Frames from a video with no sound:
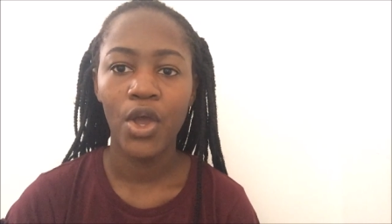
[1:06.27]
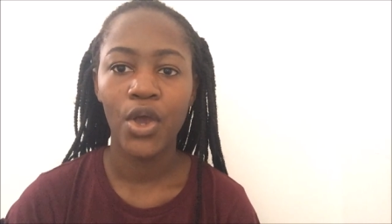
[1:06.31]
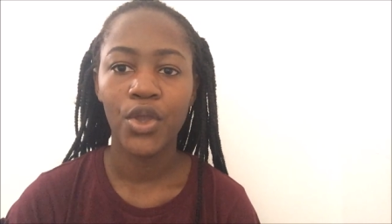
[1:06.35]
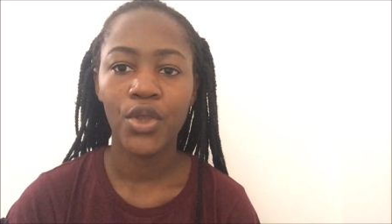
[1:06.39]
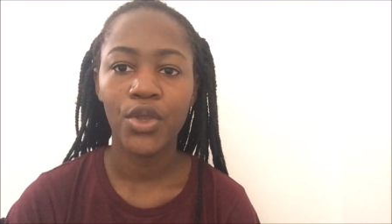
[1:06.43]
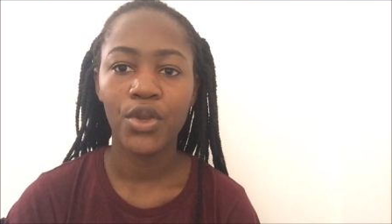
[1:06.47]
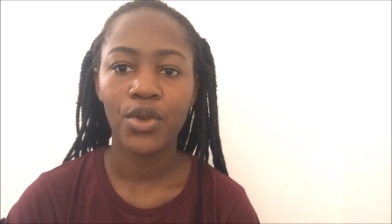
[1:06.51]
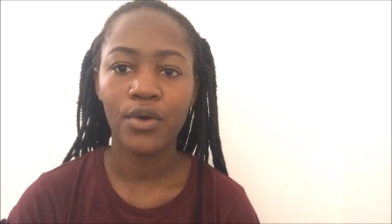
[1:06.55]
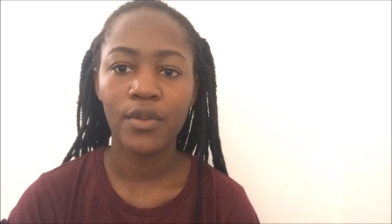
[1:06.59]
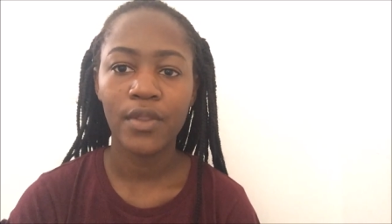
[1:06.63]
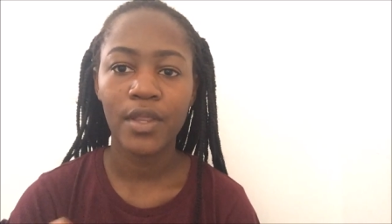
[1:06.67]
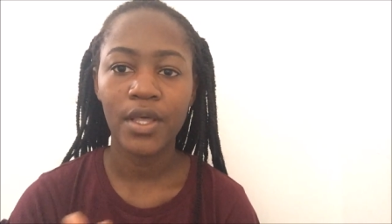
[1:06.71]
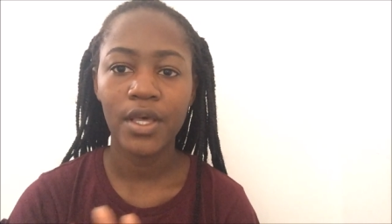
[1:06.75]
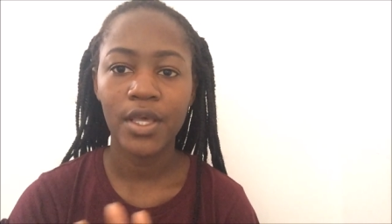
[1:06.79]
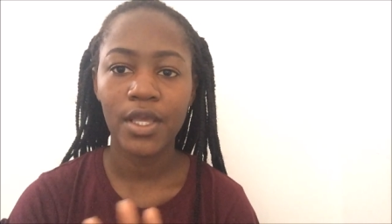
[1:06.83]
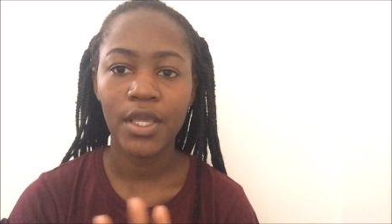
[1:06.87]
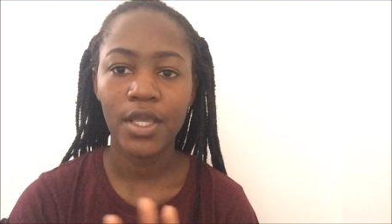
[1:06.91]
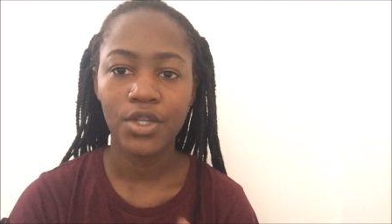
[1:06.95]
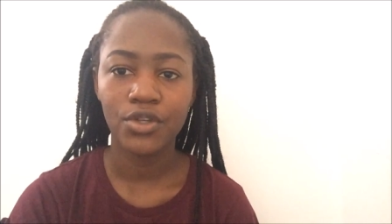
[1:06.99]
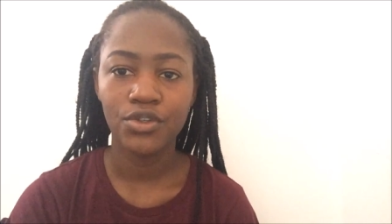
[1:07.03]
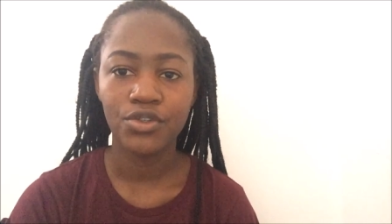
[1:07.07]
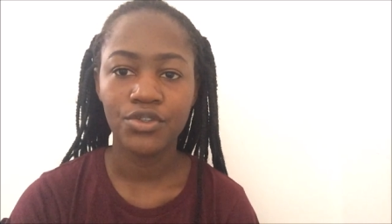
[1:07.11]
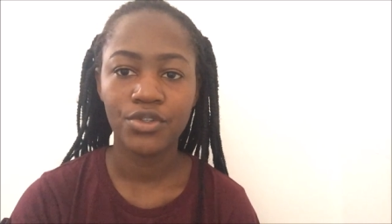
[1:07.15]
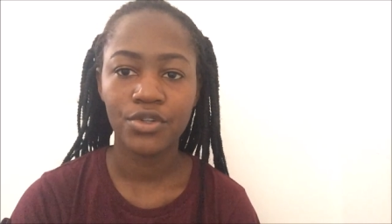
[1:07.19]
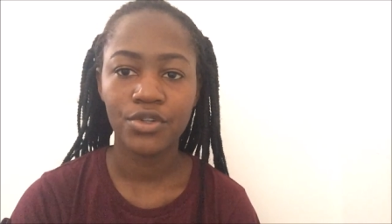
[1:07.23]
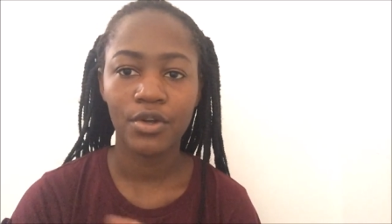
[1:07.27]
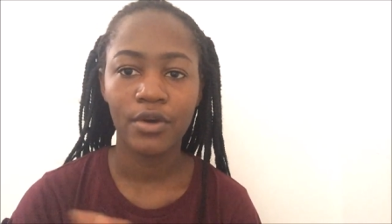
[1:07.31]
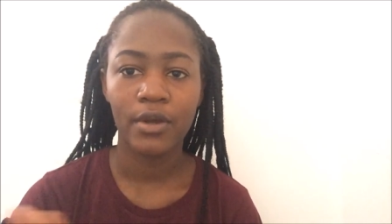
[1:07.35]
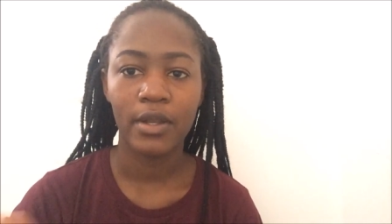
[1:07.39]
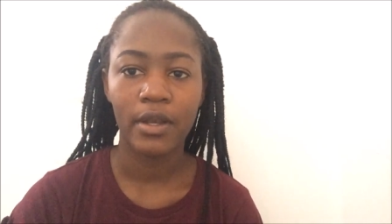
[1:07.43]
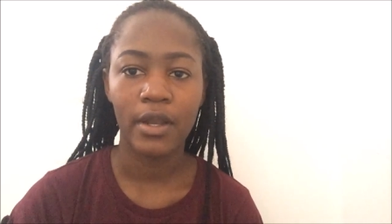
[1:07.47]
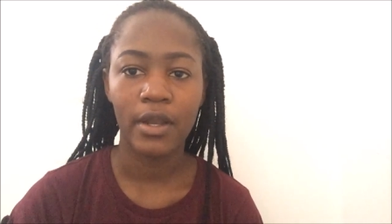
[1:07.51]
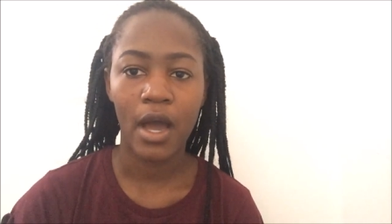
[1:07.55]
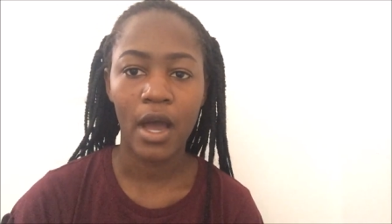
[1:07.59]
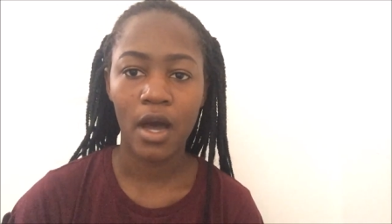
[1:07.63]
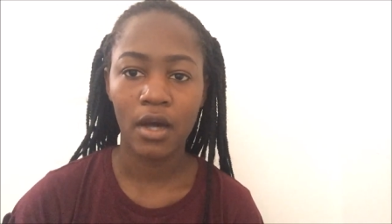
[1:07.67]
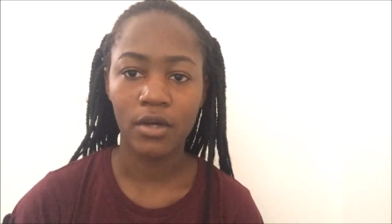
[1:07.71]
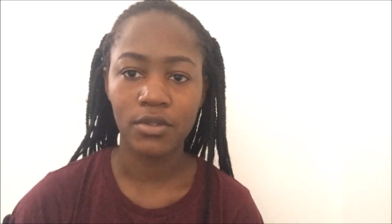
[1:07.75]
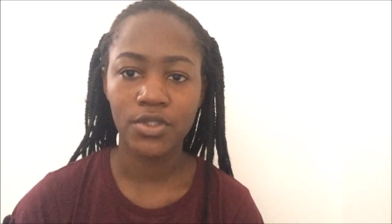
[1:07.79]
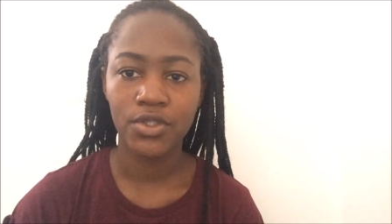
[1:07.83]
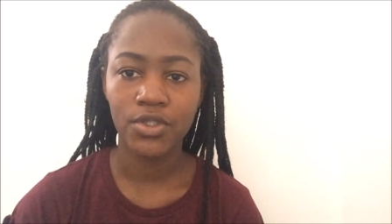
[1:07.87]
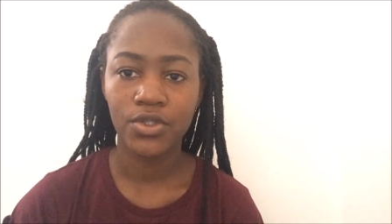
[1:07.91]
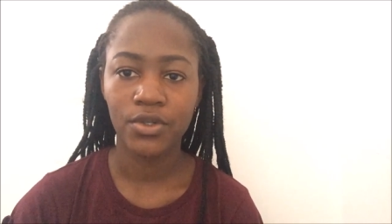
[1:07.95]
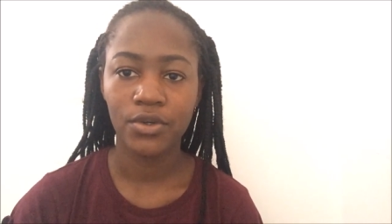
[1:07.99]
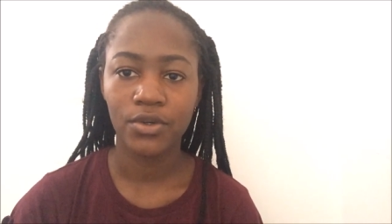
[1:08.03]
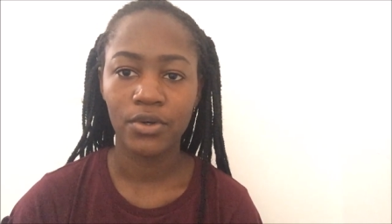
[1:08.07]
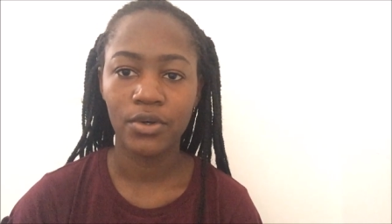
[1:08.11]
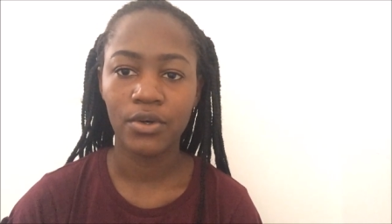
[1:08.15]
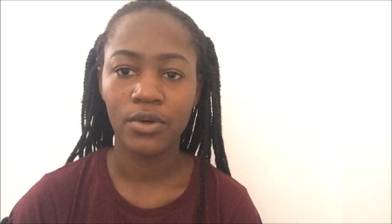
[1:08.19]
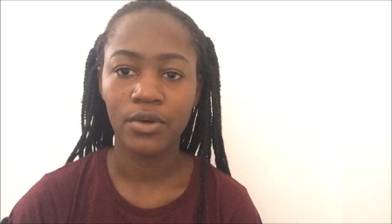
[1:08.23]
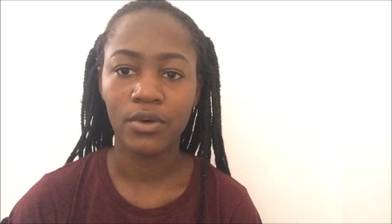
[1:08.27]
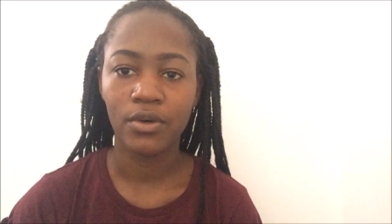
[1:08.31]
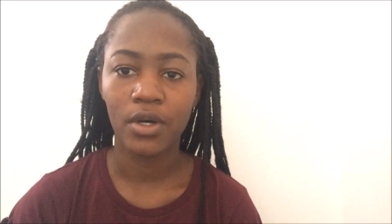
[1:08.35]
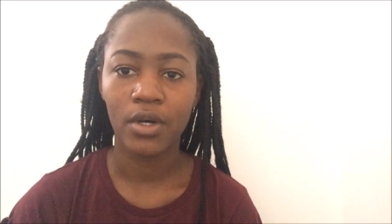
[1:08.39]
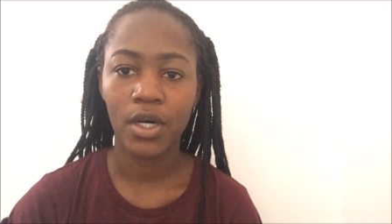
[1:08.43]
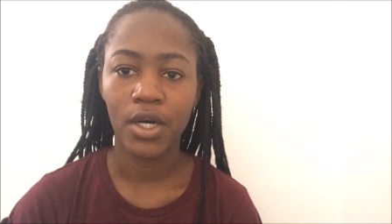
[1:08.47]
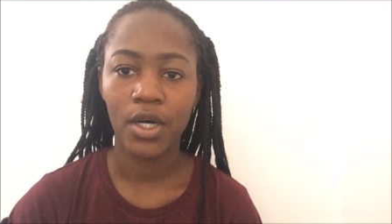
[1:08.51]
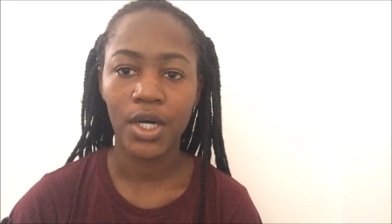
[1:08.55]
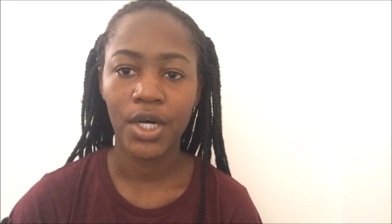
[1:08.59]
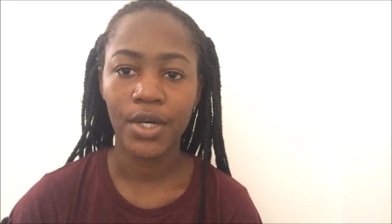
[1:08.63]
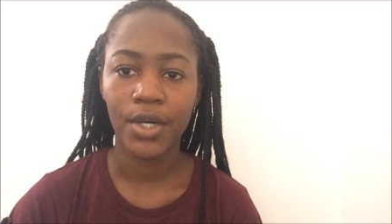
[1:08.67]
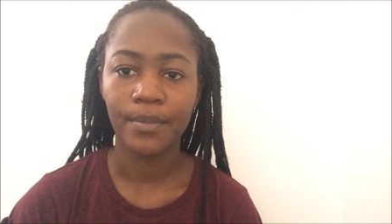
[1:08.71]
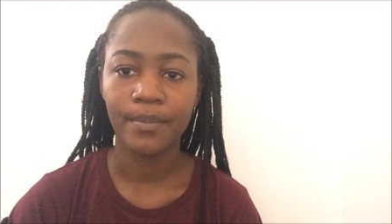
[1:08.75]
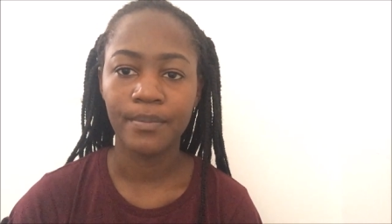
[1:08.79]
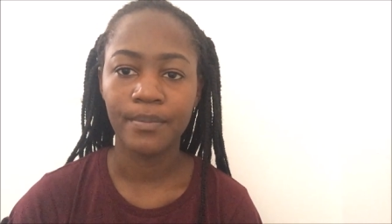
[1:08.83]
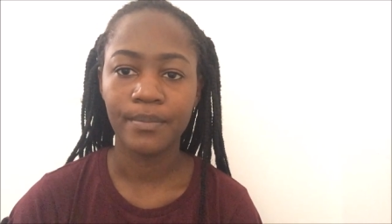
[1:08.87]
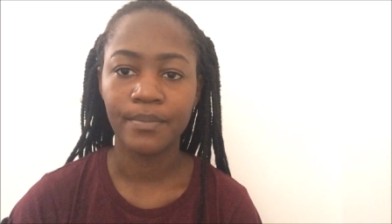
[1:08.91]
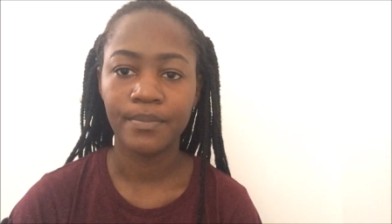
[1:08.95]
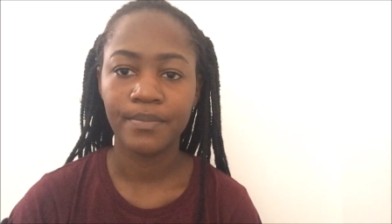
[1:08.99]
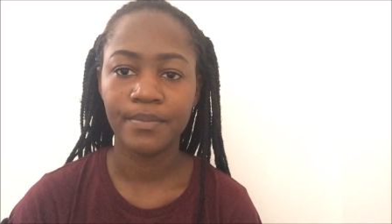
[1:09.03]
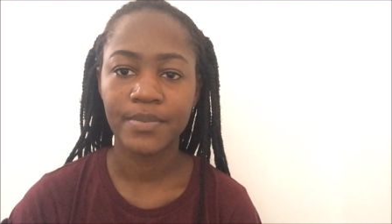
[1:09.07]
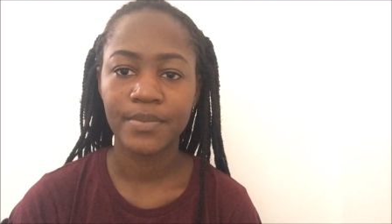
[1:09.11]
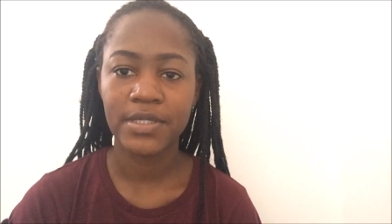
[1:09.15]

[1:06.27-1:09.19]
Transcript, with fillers: you know the intro and outro um,